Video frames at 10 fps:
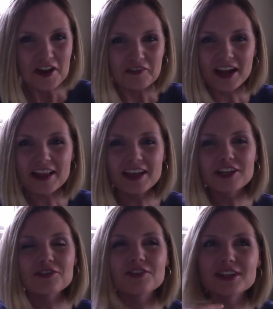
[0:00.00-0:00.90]
Right? Like
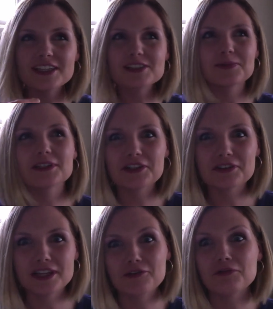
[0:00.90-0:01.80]
your feelings were
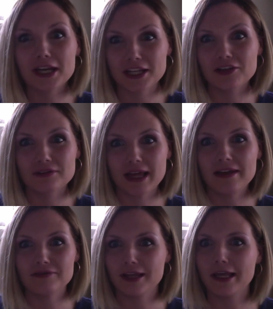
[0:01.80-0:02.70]
literally running your
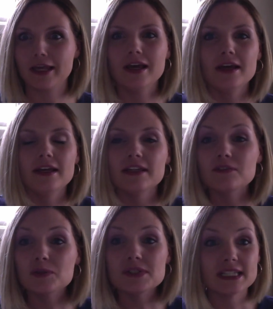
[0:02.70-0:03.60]
life, like
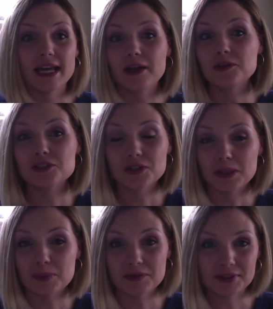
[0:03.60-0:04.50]
influencing how you showed
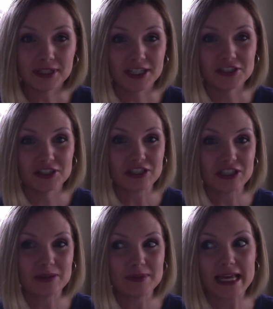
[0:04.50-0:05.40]
up in
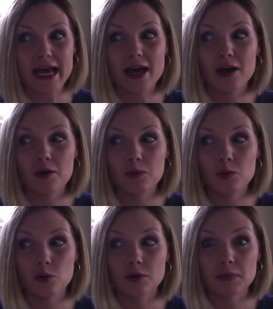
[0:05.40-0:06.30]
relationships,
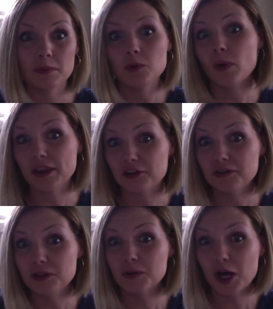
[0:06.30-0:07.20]
how or maybe whether
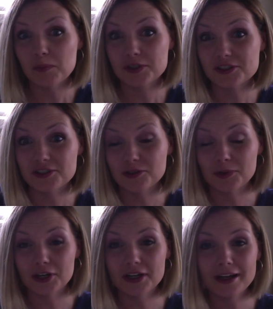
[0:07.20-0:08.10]
you accomplished your
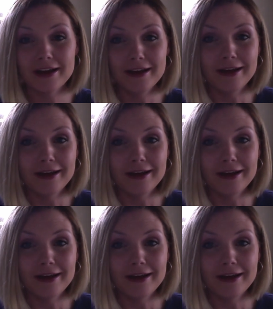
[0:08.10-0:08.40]
work,